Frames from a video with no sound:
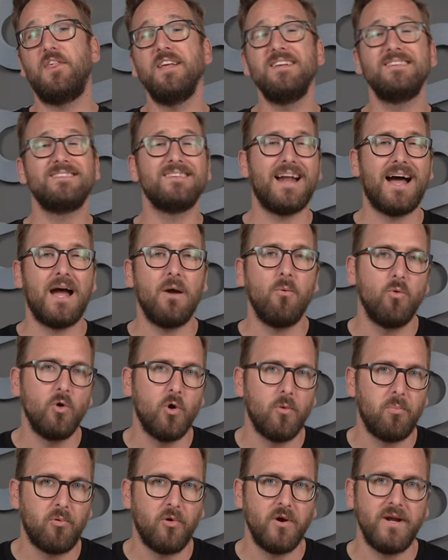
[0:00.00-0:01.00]
things that I
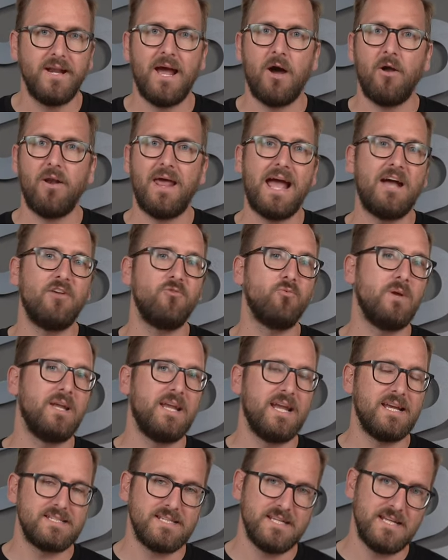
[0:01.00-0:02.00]
will point out as we
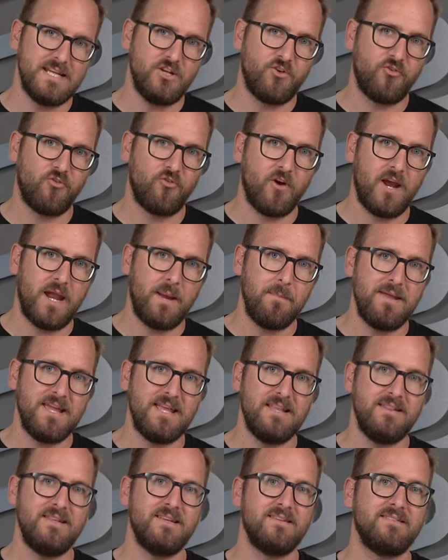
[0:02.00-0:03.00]
get to each frame
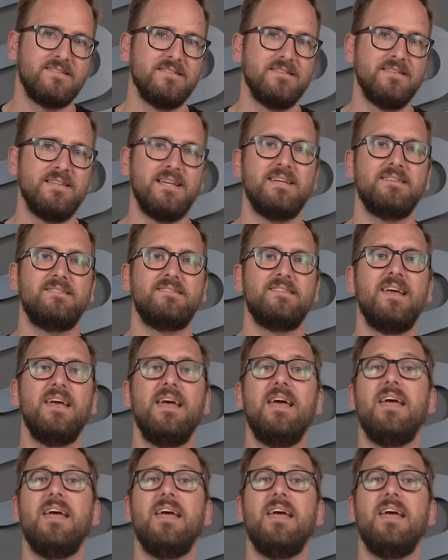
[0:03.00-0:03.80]
in this list.